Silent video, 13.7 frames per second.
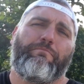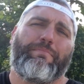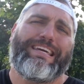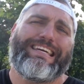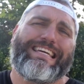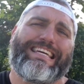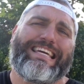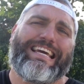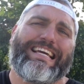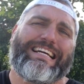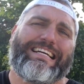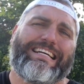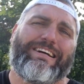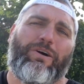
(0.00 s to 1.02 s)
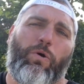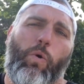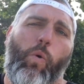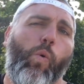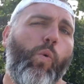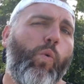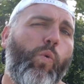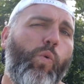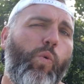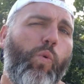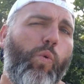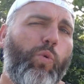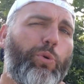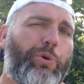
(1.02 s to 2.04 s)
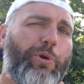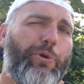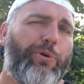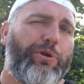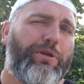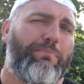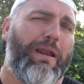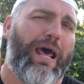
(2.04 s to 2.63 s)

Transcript: me Ol'Durty